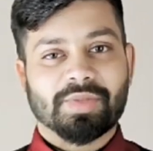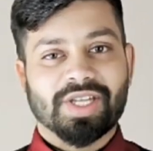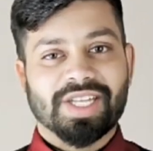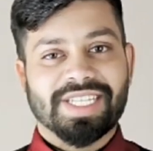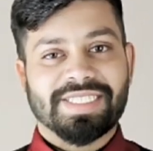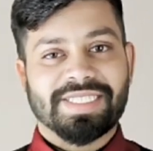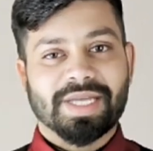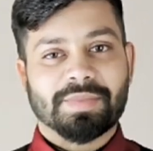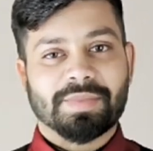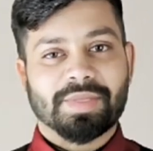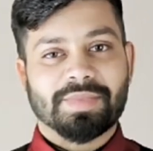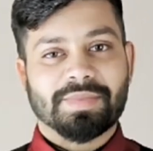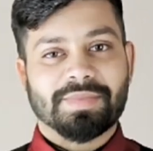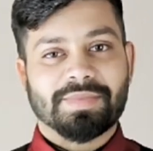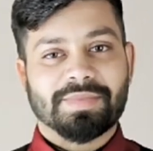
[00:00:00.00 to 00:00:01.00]
For
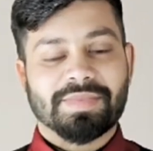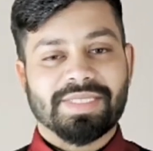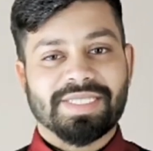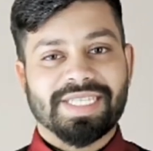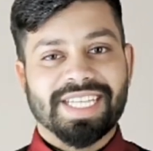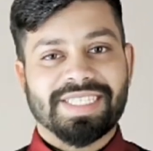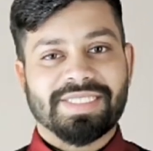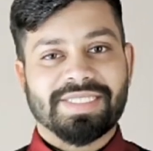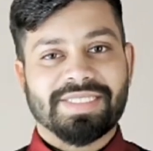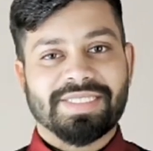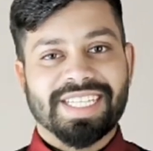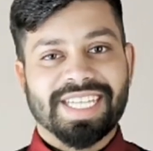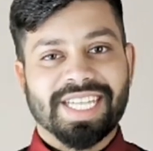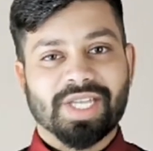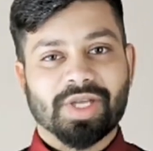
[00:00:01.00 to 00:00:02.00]
example,
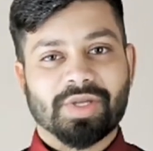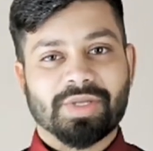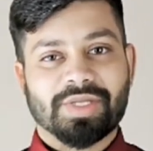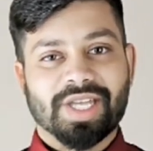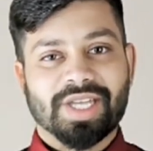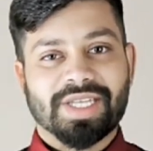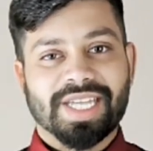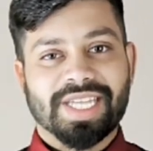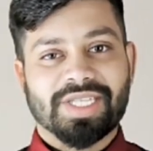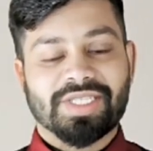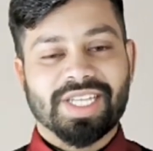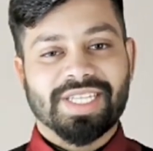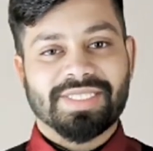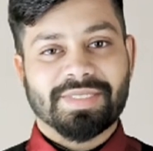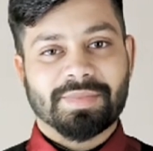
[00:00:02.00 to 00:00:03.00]
Let's say your target
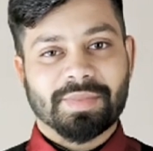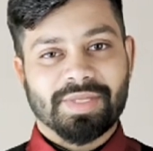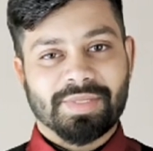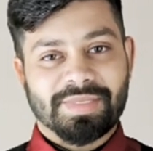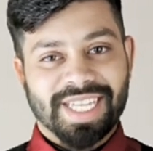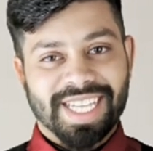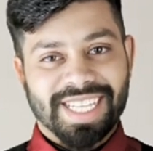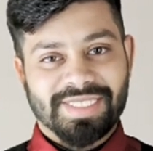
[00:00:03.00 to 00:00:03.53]
customer